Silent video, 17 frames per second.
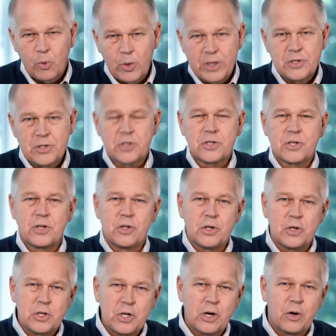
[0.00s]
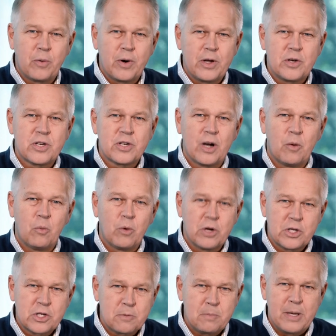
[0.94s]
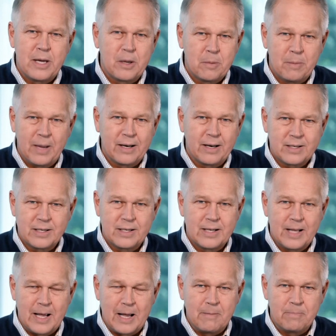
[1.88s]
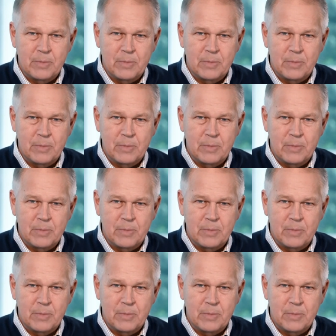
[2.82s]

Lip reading: brings us to the generation I want to speak about today.